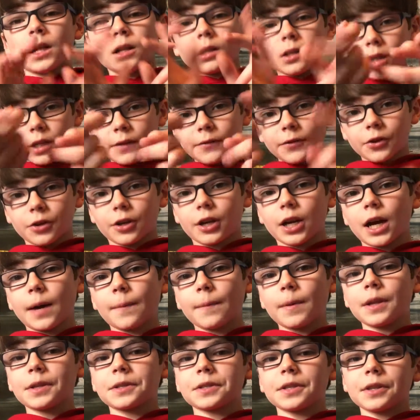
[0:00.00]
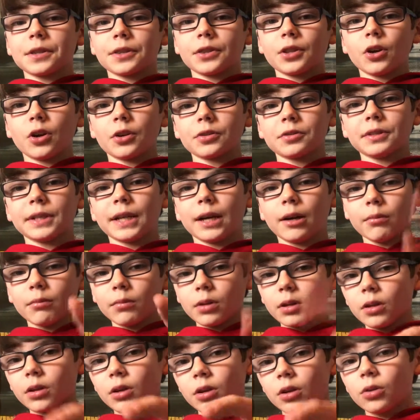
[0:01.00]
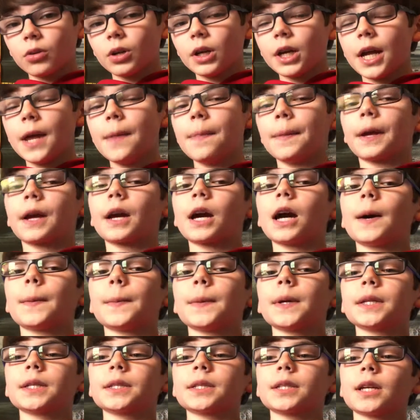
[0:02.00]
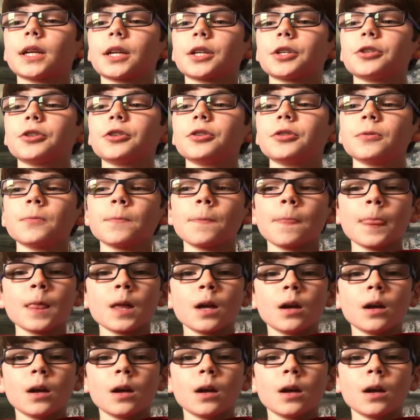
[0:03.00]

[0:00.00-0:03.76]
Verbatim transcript: Leave your comments and thoughts down below in the comments section.